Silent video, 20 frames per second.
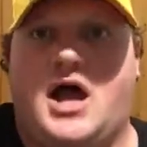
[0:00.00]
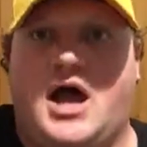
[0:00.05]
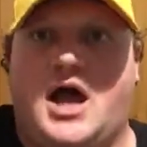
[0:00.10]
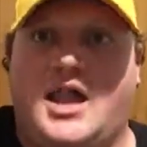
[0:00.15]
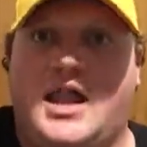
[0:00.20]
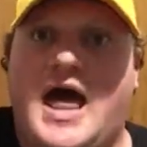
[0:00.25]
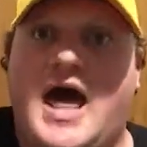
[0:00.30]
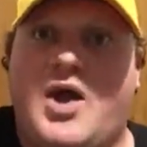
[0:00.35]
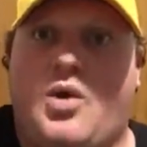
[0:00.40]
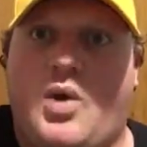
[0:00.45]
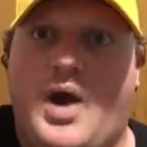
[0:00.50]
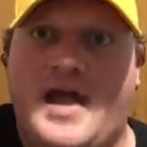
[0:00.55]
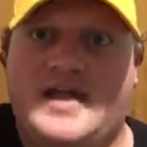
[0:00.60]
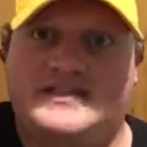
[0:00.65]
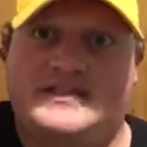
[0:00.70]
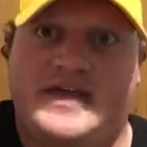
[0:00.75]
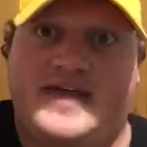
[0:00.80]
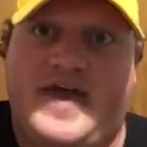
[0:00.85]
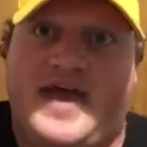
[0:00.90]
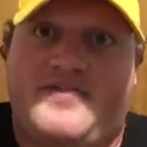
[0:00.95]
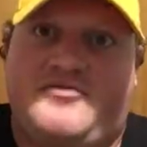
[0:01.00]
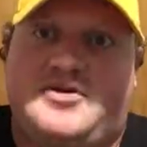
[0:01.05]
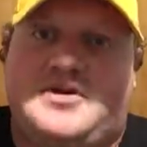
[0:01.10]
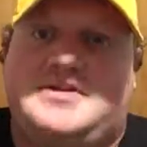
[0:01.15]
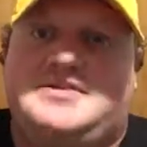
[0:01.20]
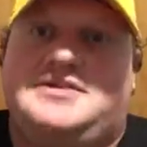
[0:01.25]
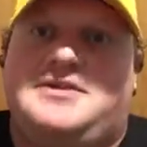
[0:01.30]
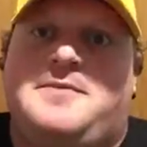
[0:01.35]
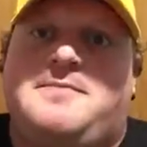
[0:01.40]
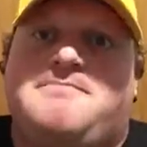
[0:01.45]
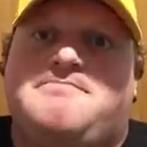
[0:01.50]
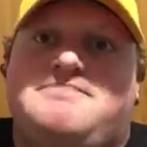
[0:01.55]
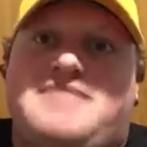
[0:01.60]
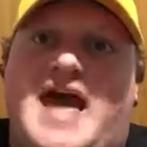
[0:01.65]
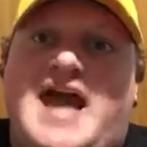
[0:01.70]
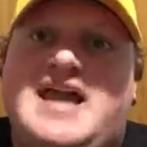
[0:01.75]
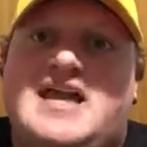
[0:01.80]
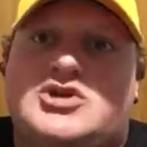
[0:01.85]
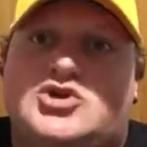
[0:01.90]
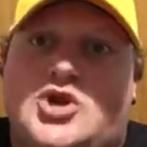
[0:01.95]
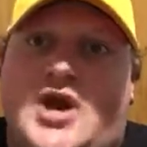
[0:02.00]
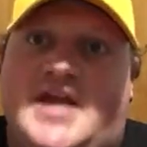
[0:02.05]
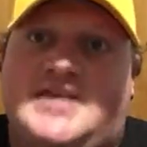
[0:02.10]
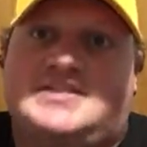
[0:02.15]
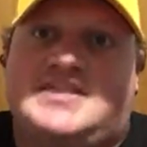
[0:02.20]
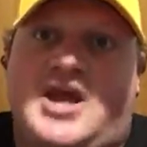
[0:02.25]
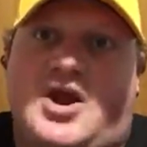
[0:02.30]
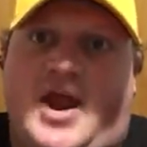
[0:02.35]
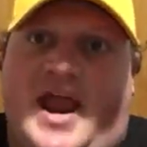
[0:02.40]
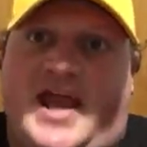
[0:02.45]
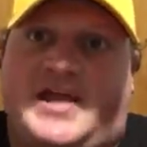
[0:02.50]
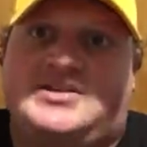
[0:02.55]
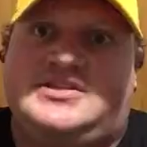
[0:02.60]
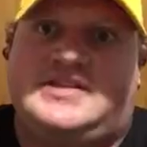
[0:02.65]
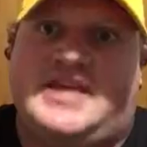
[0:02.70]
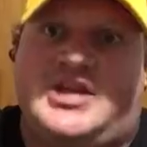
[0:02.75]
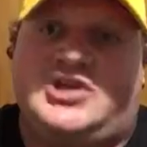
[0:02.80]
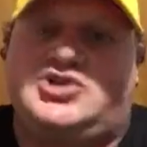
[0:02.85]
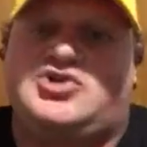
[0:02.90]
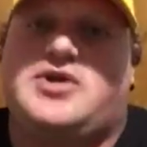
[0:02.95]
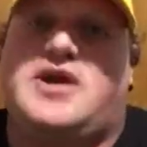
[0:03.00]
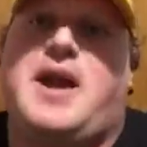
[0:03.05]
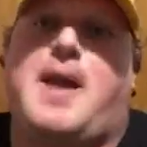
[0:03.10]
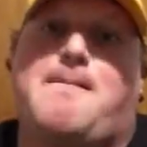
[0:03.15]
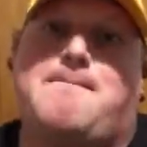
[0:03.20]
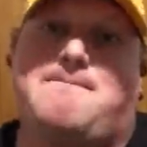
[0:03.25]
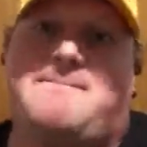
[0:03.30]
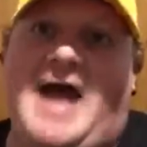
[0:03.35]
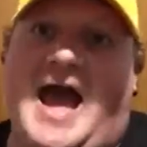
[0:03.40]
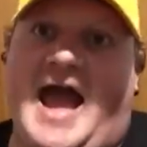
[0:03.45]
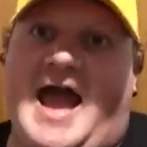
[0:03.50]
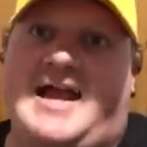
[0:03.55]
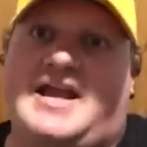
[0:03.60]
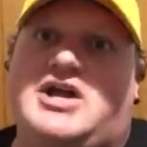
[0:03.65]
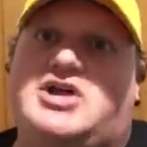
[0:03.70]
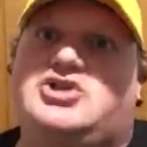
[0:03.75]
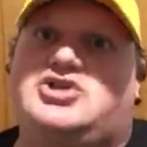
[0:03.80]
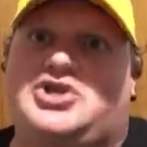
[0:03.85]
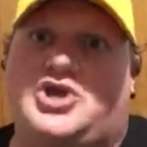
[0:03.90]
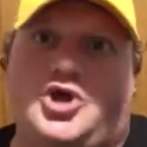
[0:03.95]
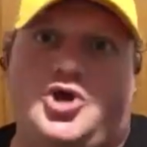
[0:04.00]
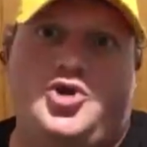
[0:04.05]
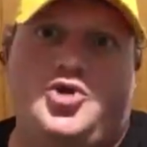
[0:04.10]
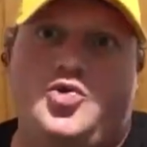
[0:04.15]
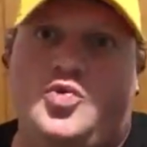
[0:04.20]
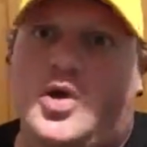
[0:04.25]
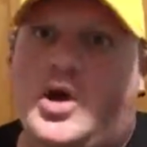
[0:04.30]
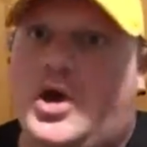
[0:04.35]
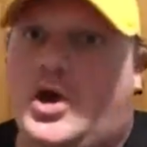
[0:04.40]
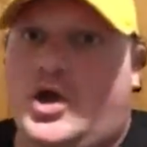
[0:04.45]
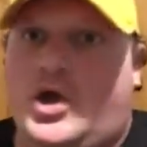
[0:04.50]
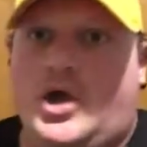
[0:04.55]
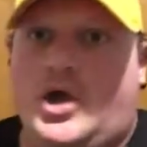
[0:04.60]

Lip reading: A lot of white South Africans, they can trace their ancestry back to,